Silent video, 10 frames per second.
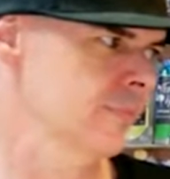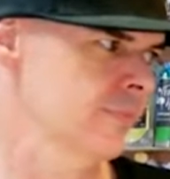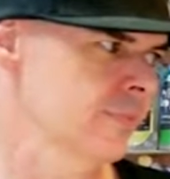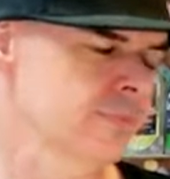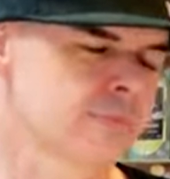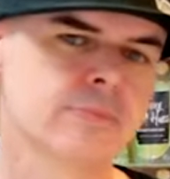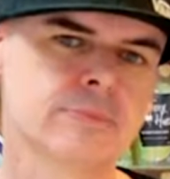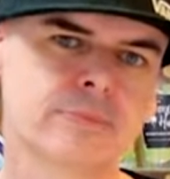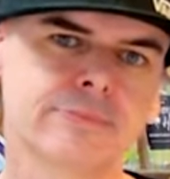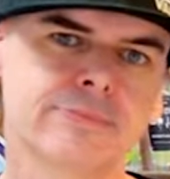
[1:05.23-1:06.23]

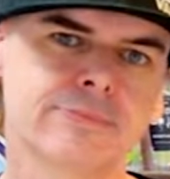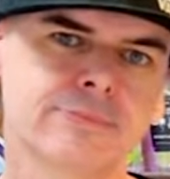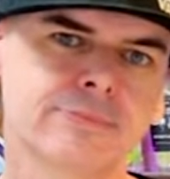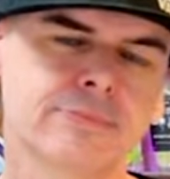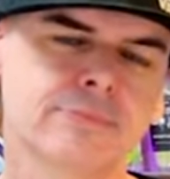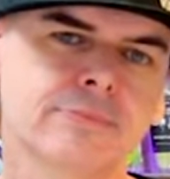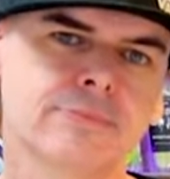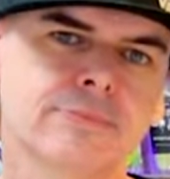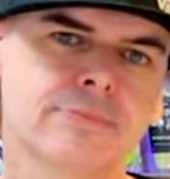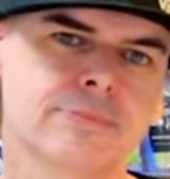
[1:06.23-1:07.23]

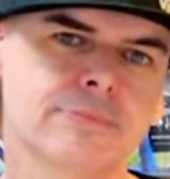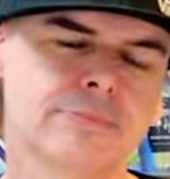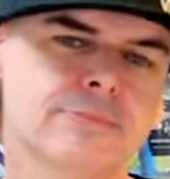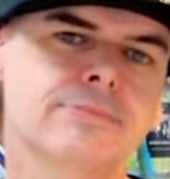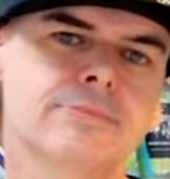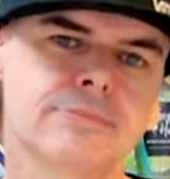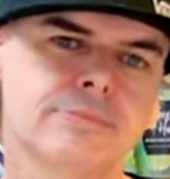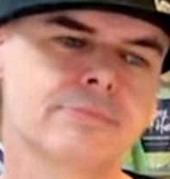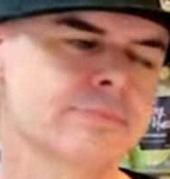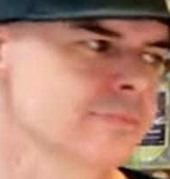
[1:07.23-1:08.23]

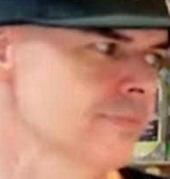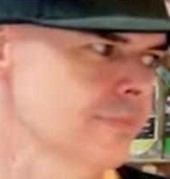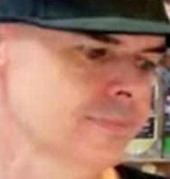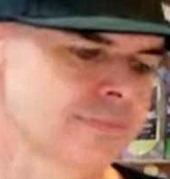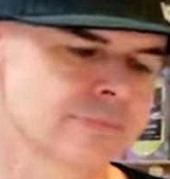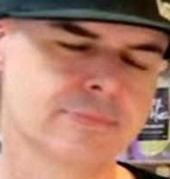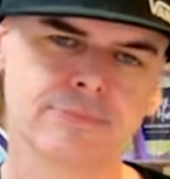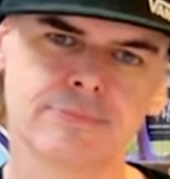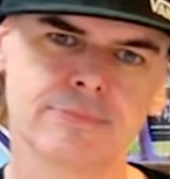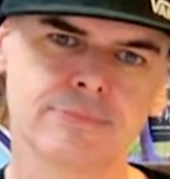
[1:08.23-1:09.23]

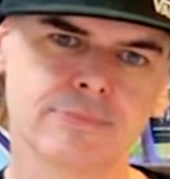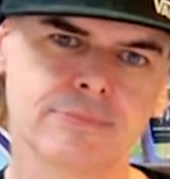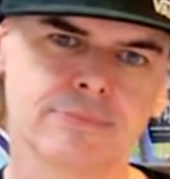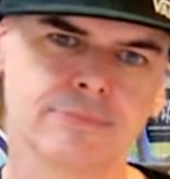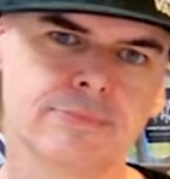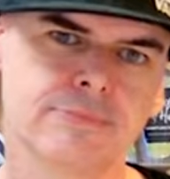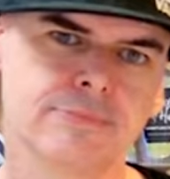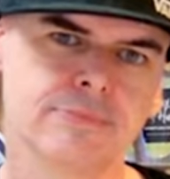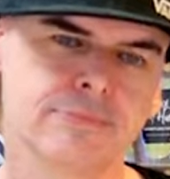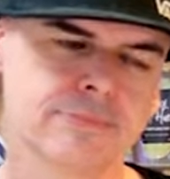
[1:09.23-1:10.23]

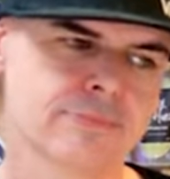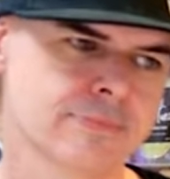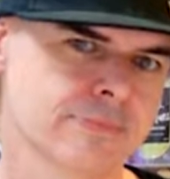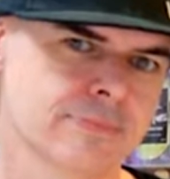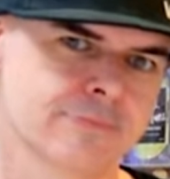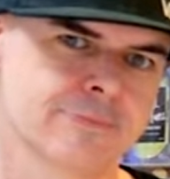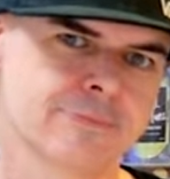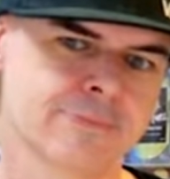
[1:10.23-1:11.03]
[no speech]